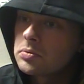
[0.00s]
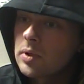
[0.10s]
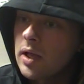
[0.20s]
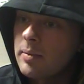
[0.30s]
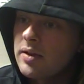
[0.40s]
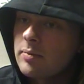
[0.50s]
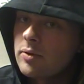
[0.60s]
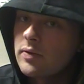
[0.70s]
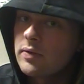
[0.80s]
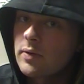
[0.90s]
I'm at the
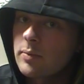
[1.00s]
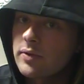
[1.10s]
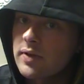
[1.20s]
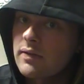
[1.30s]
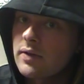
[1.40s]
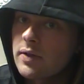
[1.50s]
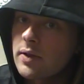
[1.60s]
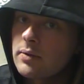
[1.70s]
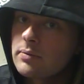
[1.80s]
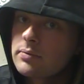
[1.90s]
movies for almost
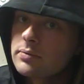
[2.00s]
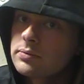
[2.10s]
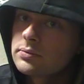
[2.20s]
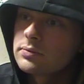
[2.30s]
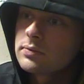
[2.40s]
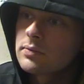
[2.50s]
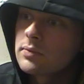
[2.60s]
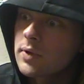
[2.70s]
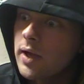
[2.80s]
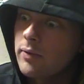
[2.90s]
everything.
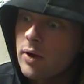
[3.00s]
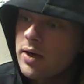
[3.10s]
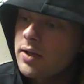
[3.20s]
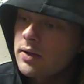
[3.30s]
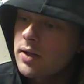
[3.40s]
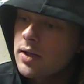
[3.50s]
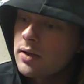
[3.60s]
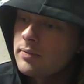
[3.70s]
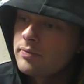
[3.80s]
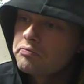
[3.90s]

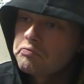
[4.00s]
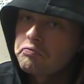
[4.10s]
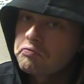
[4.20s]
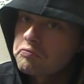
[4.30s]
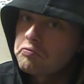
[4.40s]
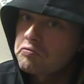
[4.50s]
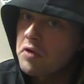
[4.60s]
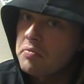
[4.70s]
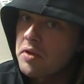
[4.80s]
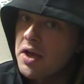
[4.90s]
Ironically,
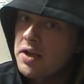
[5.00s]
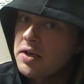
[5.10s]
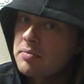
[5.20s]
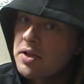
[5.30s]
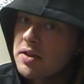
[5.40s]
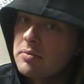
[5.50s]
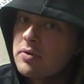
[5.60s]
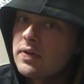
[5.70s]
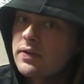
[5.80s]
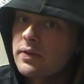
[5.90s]
I'm not going to be at the
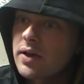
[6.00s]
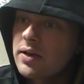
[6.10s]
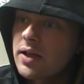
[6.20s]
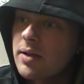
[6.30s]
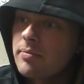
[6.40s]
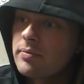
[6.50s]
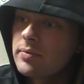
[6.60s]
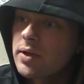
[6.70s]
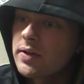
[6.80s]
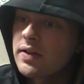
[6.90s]
movies for Endgame,
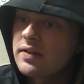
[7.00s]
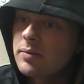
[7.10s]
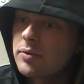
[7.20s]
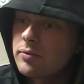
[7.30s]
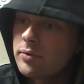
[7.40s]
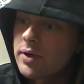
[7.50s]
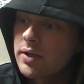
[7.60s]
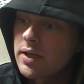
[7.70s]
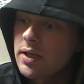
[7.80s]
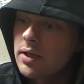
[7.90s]
unless someone
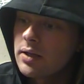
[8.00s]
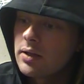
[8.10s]
really...